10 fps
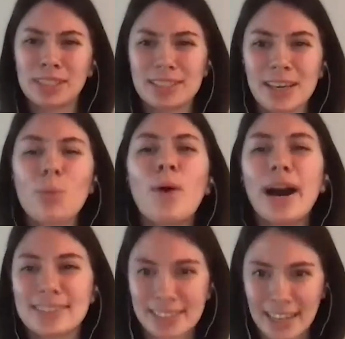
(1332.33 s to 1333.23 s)
It's like, why
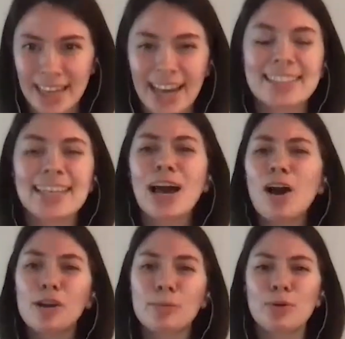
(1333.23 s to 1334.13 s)
does it take that? It's like that
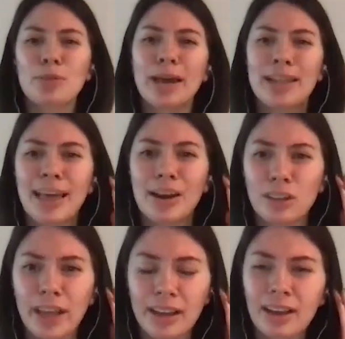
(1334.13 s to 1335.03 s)
argument with mm-hmm. men that are
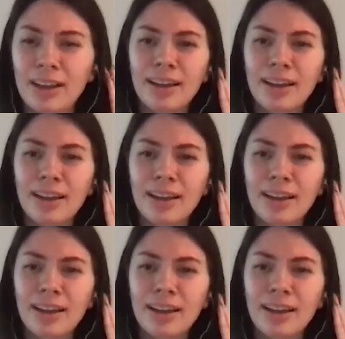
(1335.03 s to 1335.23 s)
like,